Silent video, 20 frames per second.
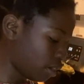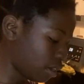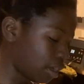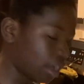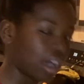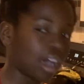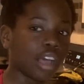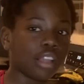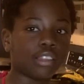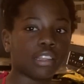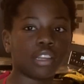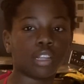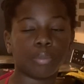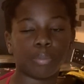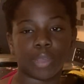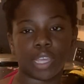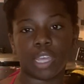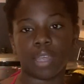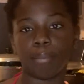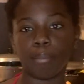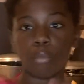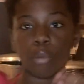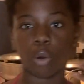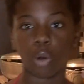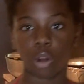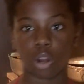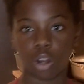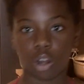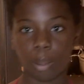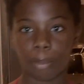a little bit
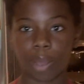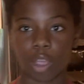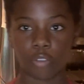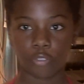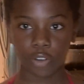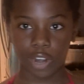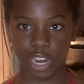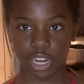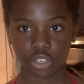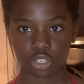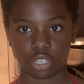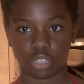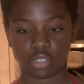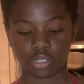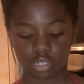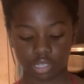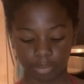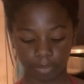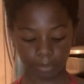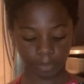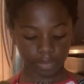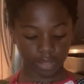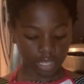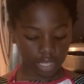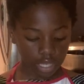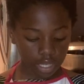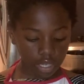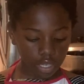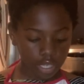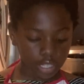more about fractions.
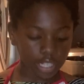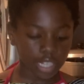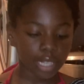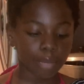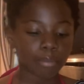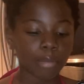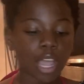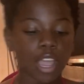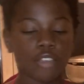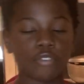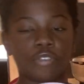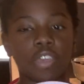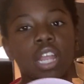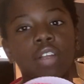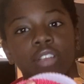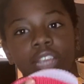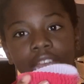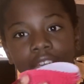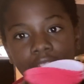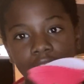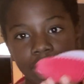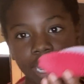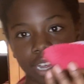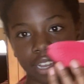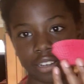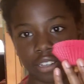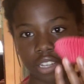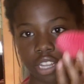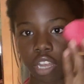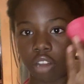In my very
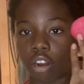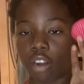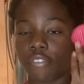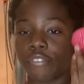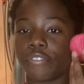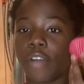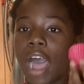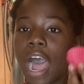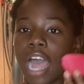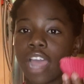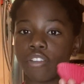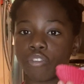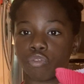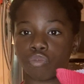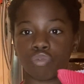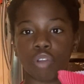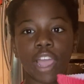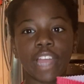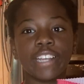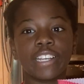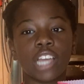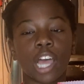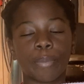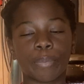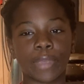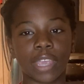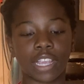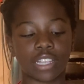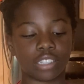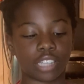hand, there are 5 red
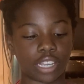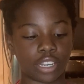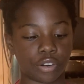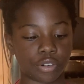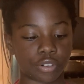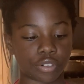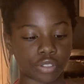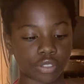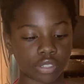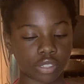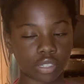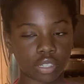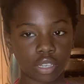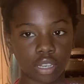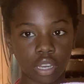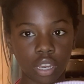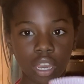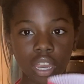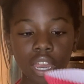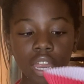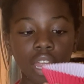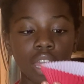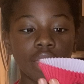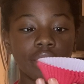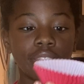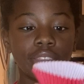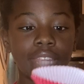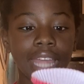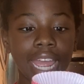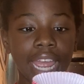cupcake liners.
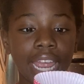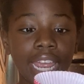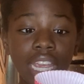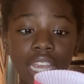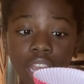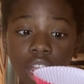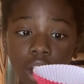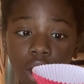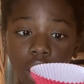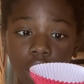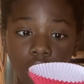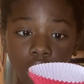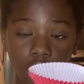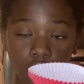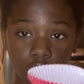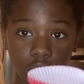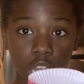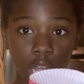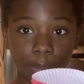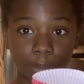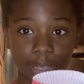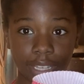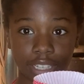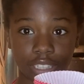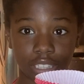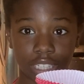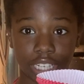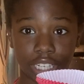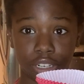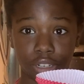They are cupcake
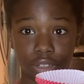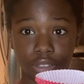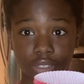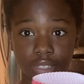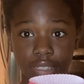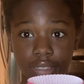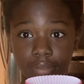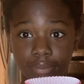liners.